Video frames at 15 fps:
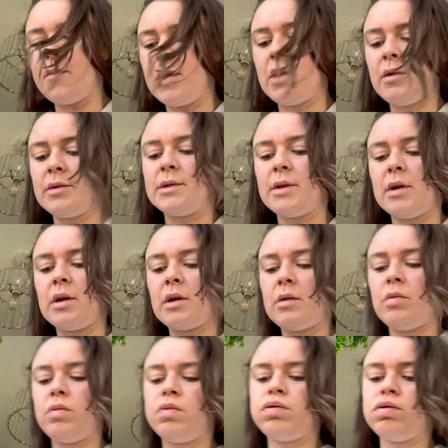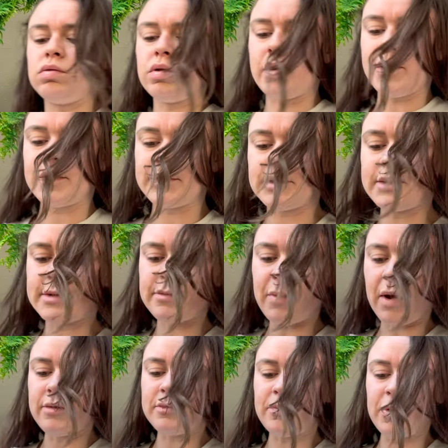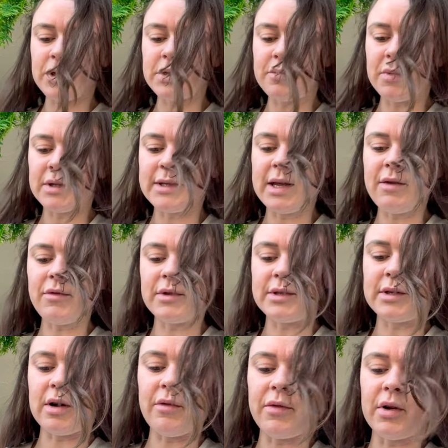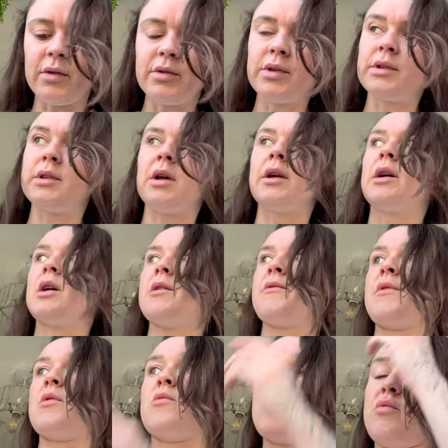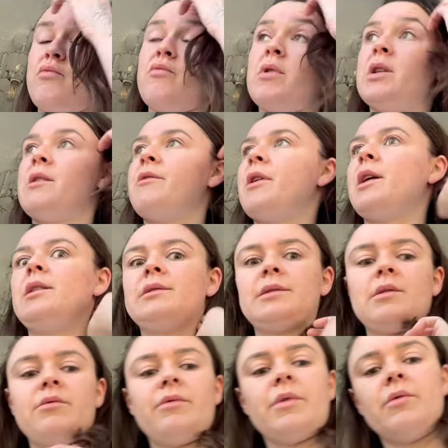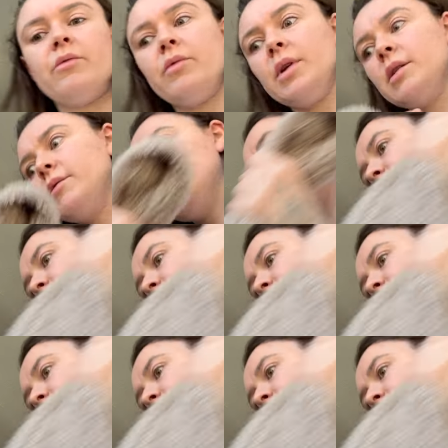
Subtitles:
and I was like, oh, just about brushing my teeth and stuff, and I was just like, I feel really, really